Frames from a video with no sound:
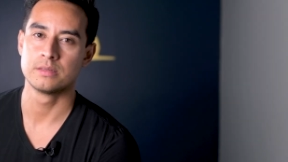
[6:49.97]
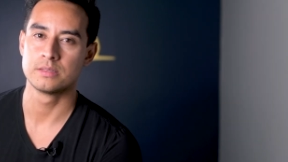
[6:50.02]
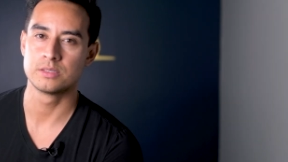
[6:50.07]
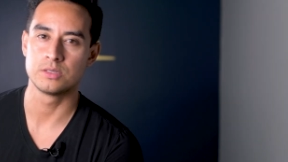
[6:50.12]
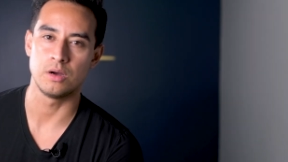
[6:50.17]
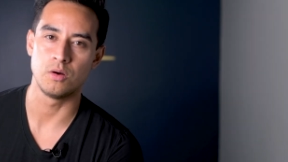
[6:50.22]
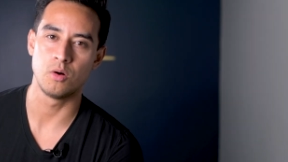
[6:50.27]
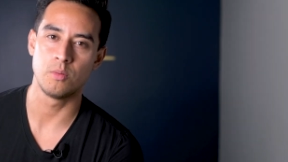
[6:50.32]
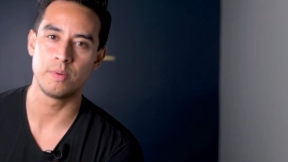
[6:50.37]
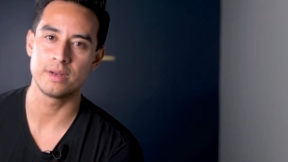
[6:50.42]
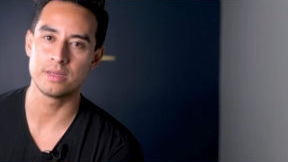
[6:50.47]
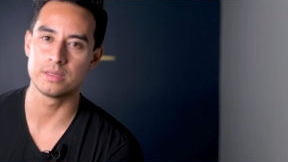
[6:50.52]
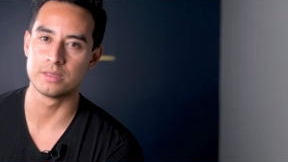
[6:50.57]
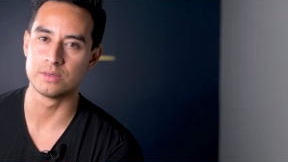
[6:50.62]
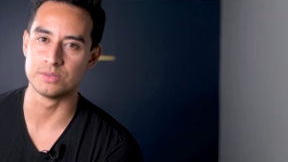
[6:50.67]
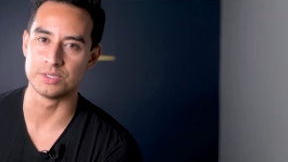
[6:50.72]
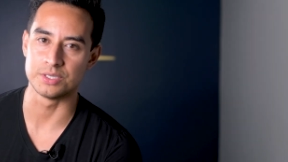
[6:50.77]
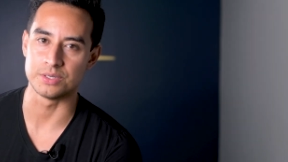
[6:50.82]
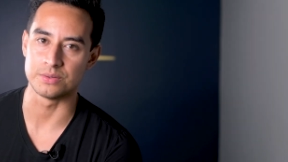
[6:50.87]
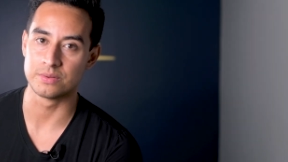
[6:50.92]
So I hope I didn't
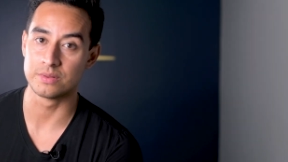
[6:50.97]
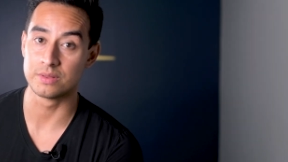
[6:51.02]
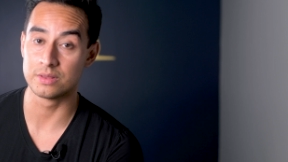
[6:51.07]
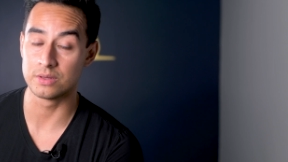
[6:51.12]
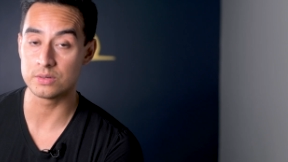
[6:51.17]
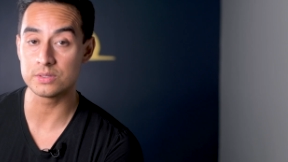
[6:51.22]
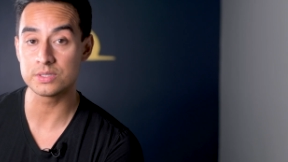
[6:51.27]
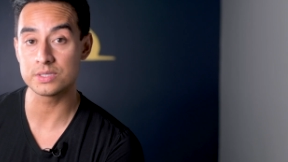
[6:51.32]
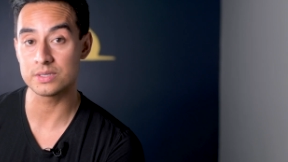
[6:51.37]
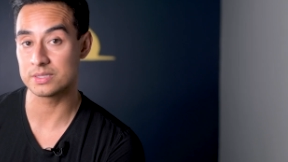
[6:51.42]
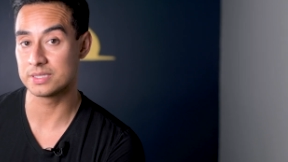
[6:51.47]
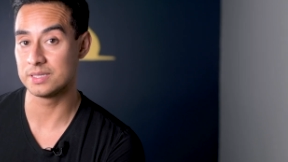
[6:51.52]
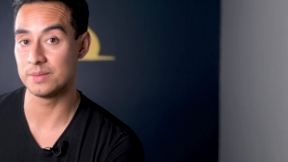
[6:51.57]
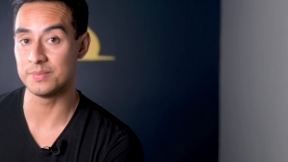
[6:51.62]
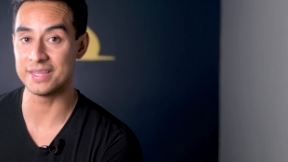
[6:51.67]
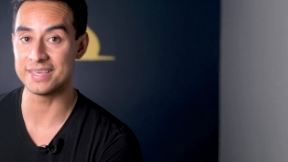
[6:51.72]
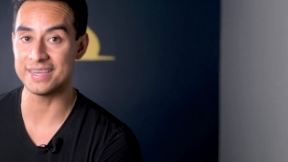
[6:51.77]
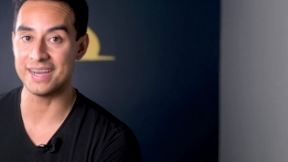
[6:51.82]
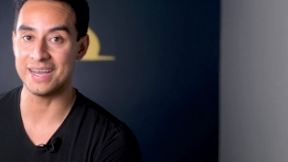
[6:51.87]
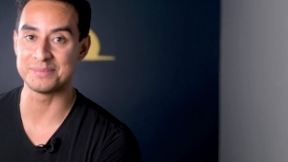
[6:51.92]
lose you. Those are
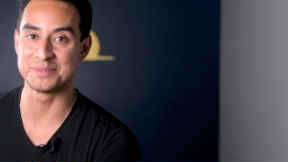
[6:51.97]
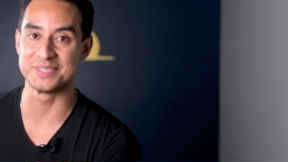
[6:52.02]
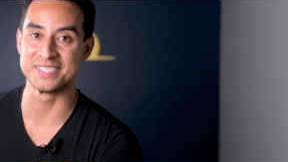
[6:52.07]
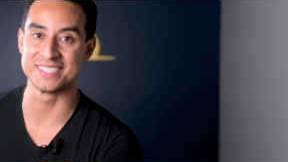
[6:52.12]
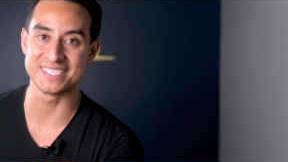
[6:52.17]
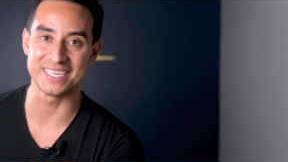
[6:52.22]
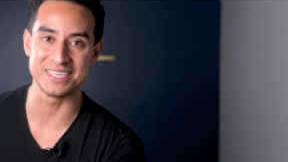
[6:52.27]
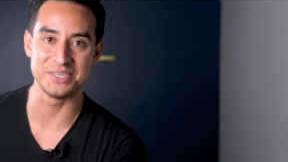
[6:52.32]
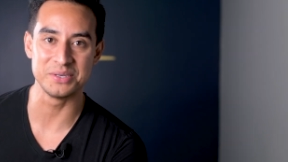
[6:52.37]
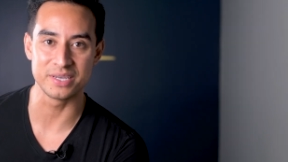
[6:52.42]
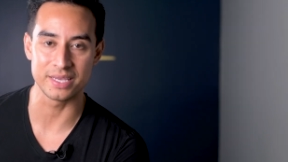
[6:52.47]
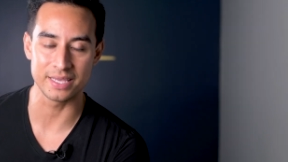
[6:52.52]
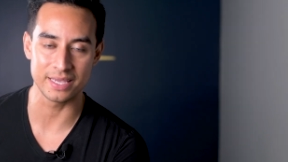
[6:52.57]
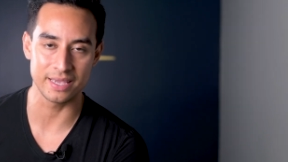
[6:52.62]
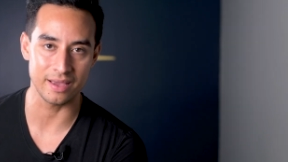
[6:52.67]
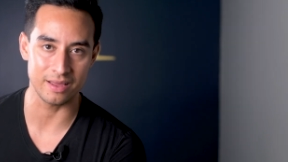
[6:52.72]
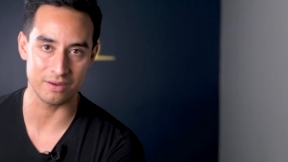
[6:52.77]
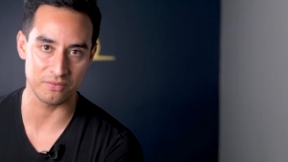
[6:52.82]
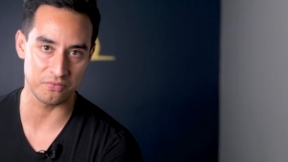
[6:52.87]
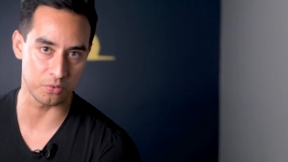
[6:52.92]
some of the options that you can
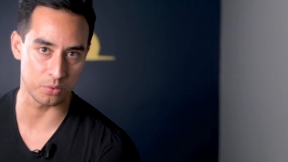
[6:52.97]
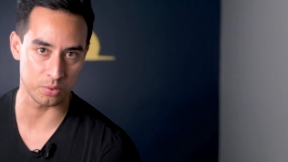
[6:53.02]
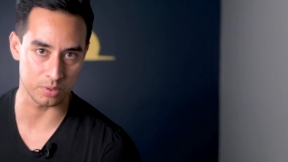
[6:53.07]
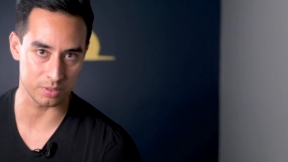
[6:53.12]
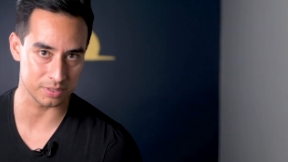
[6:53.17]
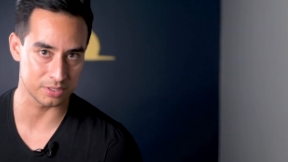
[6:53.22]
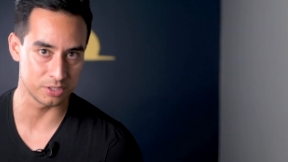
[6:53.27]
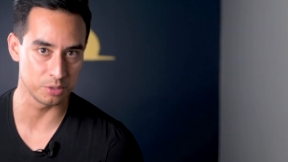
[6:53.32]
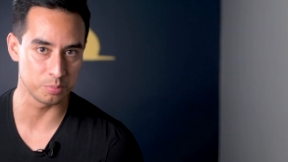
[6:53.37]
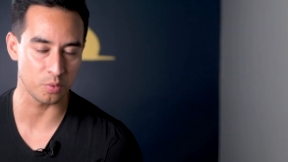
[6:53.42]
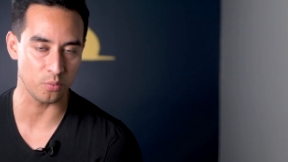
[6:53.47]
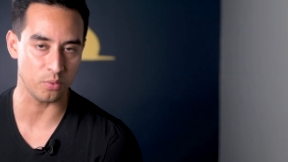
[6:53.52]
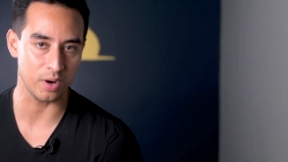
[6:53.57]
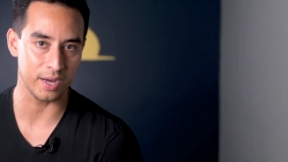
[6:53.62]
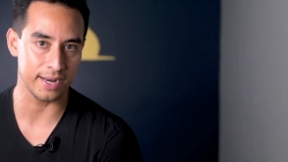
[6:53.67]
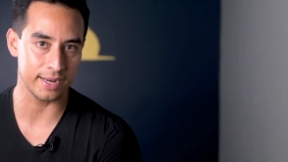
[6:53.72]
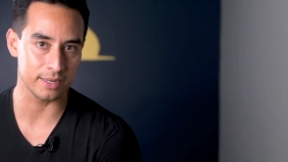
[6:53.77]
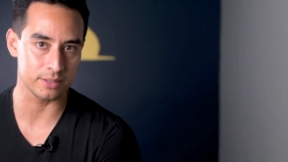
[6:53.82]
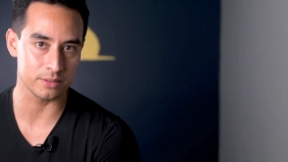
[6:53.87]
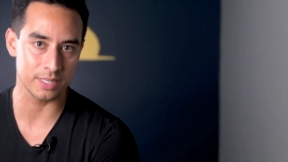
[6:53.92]
get for super
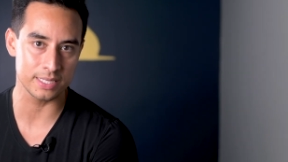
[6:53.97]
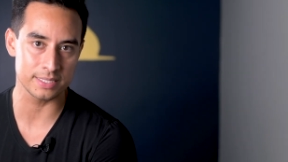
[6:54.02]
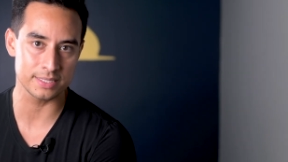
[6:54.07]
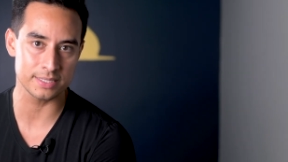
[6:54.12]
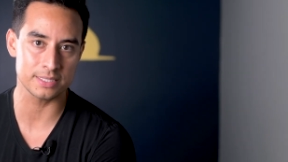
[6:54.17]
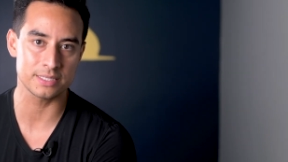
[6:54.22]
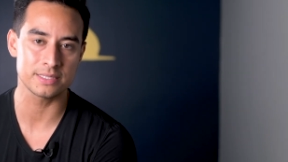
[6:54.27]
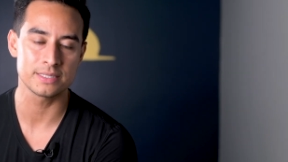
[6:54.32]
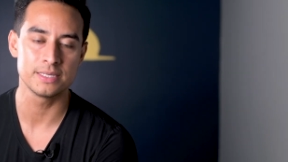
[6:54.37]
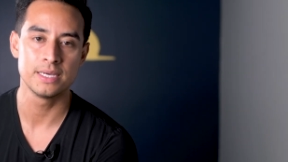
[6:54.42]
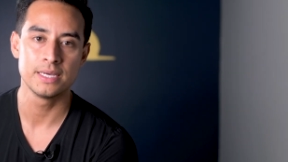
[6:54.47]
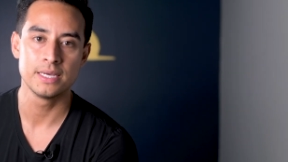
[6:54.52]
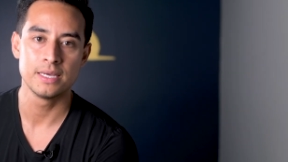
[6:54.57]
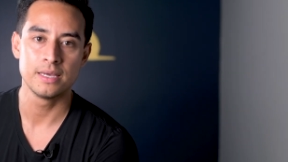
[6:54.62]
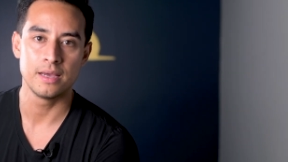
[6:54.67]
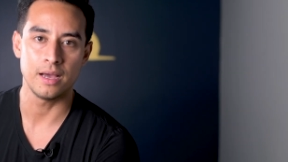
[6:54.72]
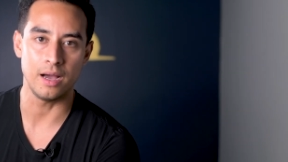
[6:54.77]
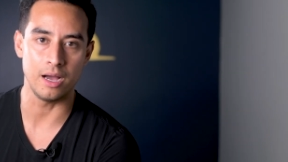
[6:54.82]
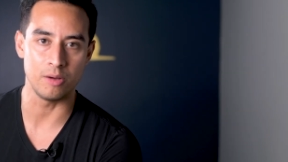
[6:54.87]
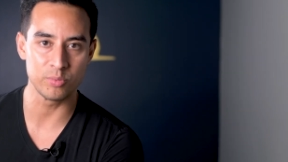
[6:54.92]
wide angle lenses.
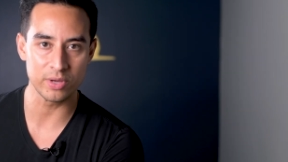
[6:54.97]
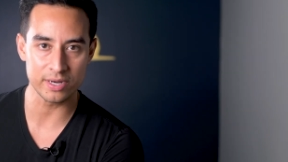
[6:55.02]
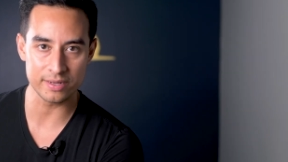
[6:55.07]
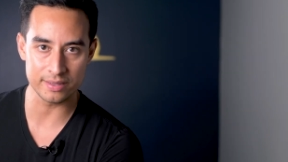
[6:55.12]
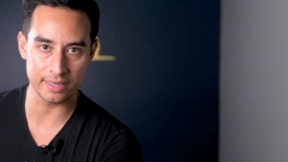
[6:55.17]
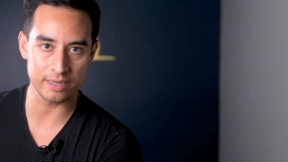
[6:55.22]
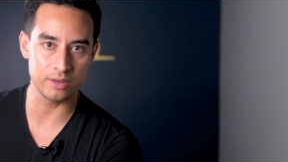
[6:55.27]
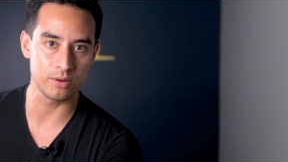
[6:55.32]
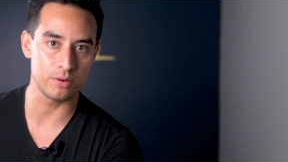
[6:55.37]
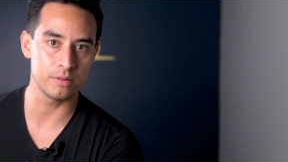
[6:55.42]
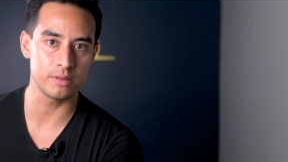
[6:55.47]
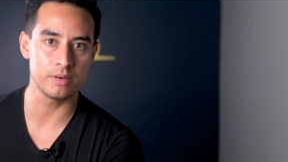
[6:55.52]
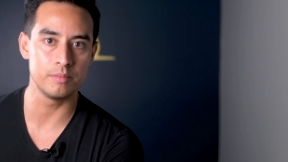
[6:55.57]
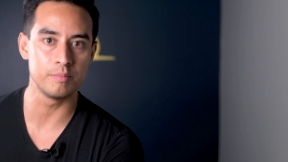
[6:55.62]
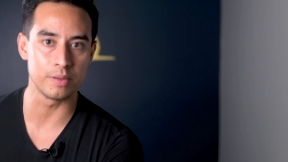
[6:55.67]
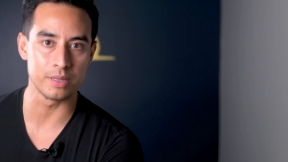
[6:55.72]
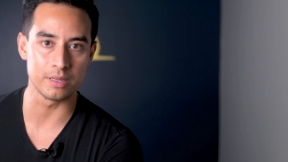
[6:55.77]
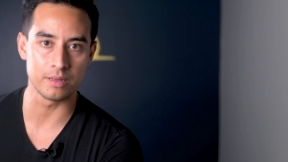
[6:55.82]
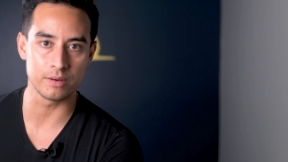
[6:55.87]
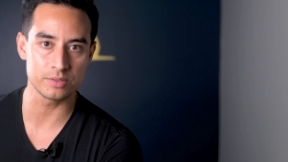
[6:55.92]
I'm gonna link all of
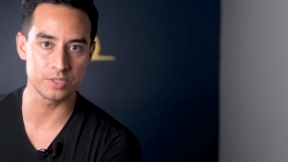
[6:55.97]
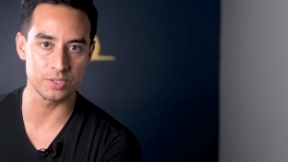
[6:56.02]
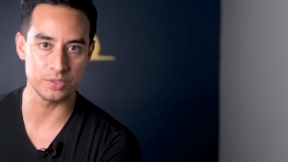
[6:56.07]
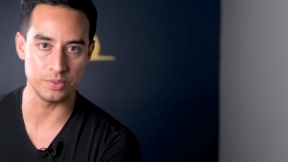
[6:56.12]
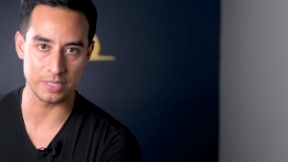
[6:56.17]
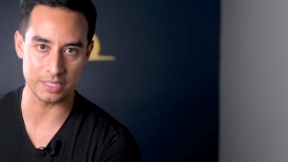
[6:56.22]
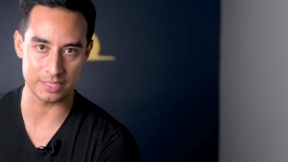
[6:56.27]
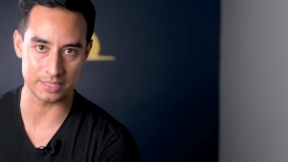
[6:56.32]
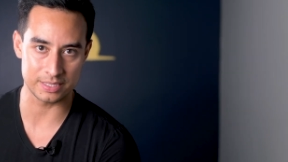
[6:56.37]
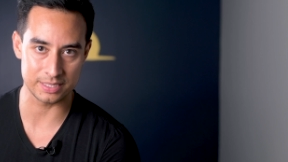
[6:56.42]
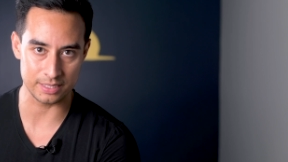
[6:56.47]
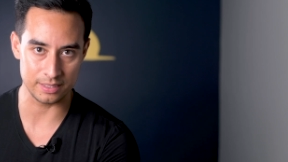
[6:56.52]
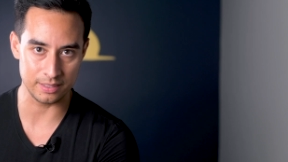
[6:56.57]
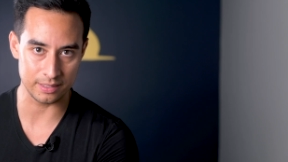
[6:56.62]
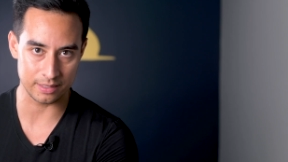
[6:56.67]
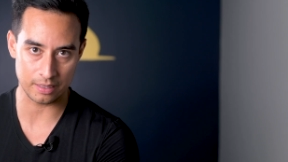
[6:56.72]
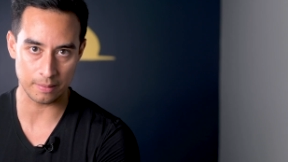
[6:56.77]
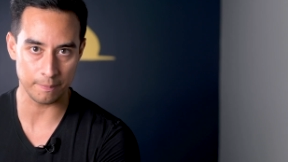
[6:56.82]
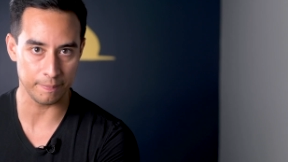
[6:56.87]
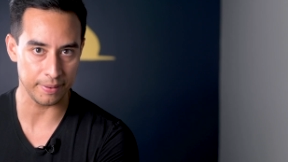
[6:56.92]
them below so you can
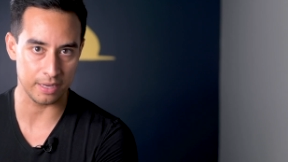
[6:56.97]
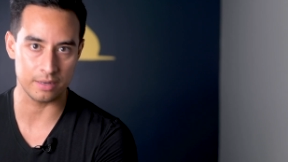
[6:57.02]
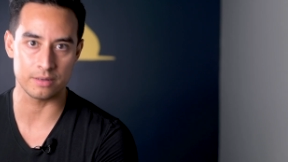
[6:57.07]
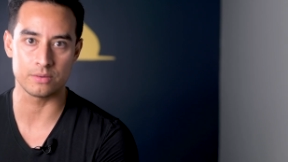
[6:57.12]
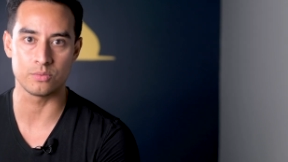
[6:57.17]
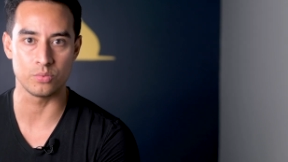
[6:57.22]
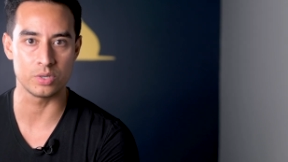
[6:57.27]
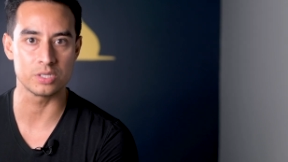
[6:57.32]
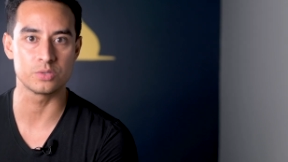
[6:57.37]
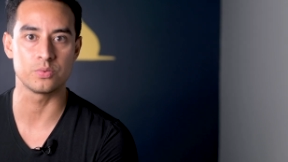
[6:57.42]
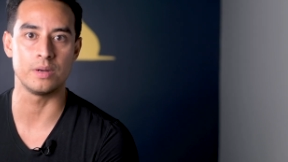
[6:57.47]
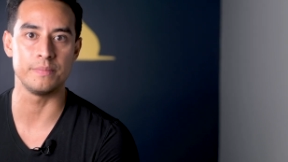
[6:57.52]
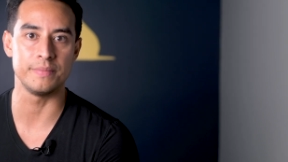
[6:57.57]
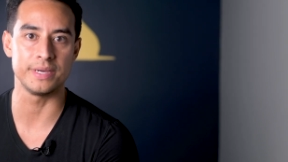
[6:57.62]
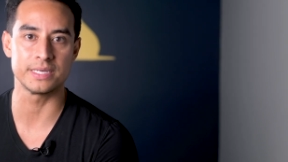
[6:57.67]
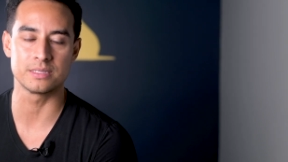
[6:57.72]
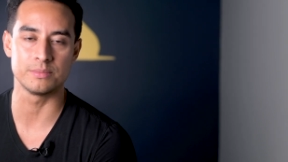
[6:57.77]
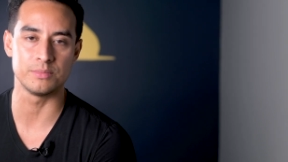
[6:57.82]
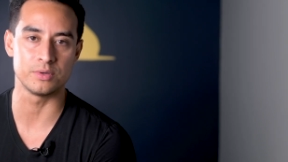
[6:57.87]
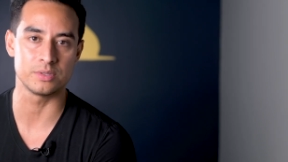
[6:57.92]
see and compare which one
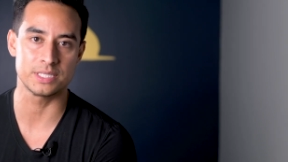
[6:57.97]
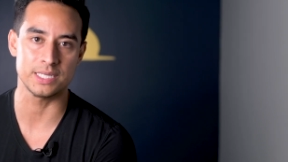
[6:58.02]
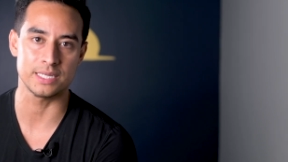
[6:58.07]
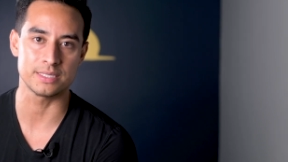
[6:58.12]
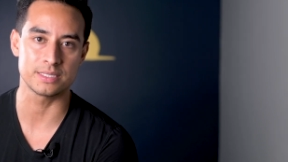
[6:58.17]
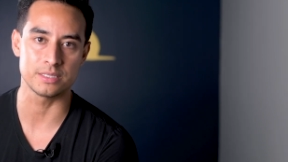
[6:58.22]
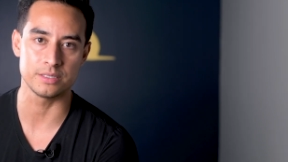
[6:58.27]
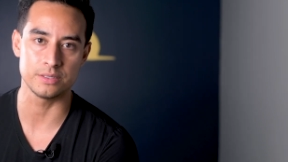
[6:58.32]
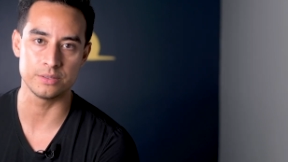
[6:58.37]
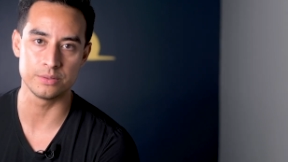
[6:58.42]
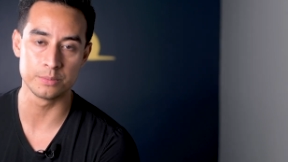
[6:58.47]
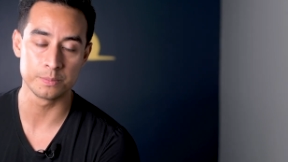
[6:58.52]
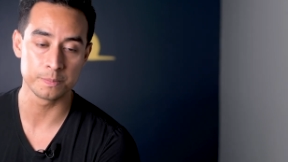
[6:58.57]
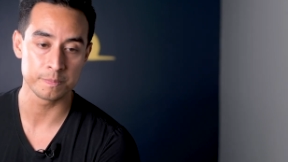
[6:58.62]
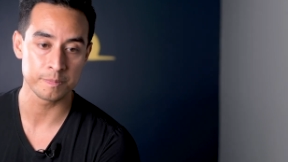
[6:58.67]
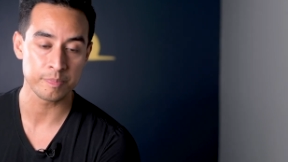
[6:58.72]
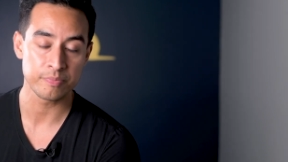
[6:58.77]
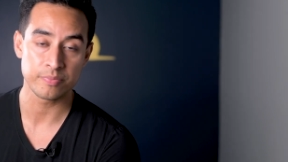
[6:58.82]
makes the most sense to you.